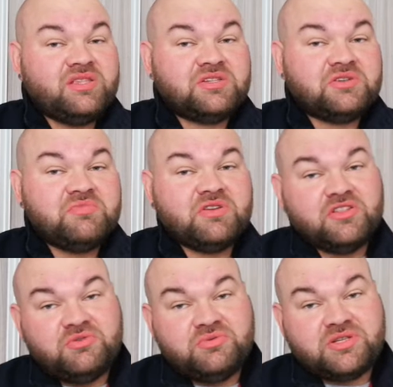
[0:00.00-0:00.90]
win some,
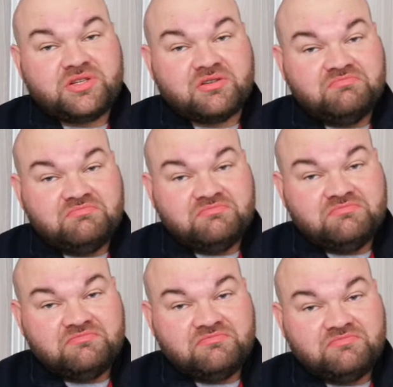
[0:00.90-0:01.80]
you lose some.
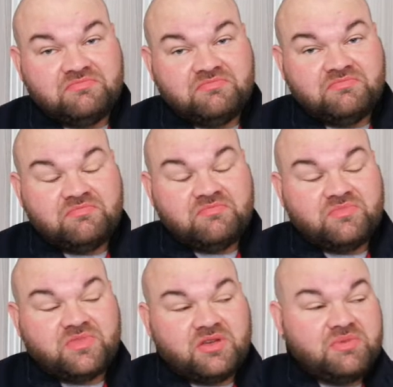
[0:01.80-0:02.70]

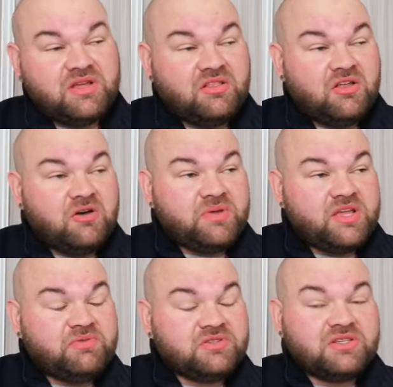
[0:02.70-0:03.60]
I mean, a lot of
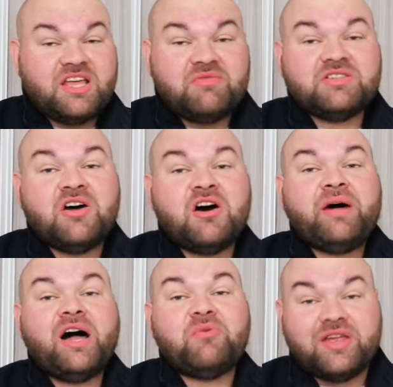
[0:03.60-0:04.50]
people, to them, it's not
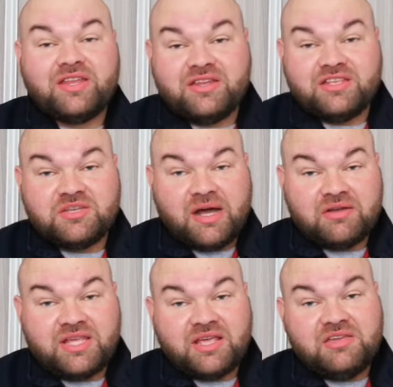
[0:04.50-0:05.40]
about winning. It's
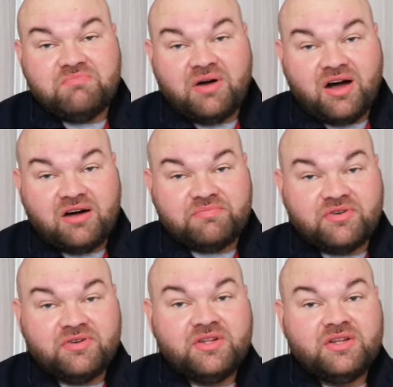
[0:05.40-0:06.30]
about taking part.
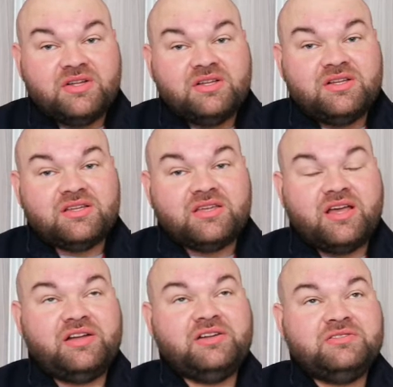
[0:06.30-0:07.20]
But,
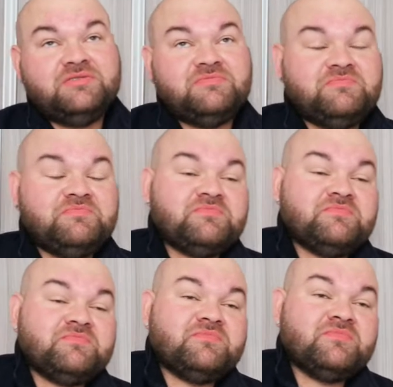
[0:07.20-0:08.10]
yeah.
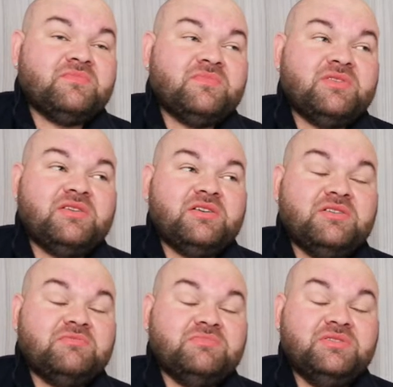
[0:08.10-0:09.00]

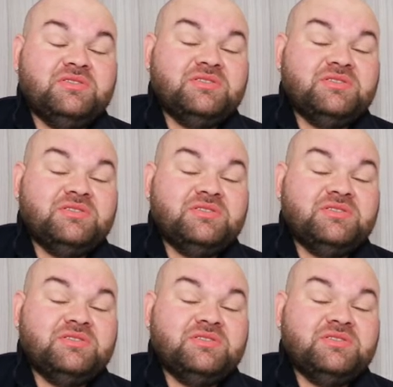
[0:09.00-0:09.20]
I